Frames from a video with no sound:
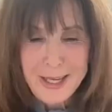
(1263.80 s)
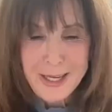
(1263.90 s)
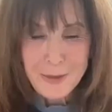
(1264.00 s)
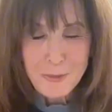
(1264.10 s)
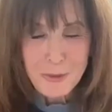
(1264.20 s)
can
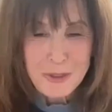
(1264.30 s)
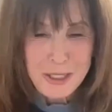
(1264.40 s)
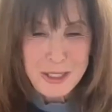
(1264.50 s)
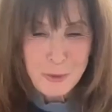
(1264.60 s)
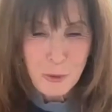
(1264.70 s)
take them to a
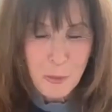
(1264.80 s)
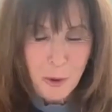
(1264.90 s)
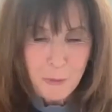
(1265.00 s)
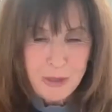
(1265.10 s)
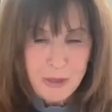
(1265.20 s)
similar
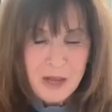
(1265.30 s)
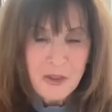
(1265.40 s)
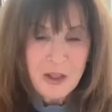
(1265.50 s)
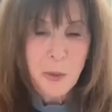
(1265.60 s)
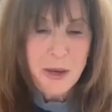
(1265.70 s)
apartment
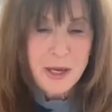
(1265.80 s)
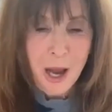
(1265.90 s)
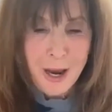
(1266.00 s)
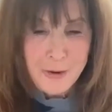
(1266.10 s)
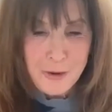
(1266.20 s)
that's paying
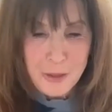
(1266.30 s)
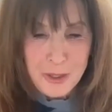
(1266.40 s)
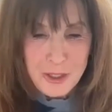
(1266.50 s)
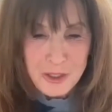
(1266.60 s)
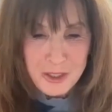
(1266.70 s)
a higher
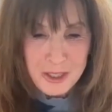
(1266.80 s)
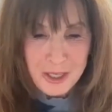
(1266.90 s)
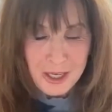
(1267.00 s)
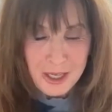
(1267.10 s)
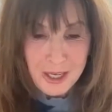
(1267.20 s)
commission?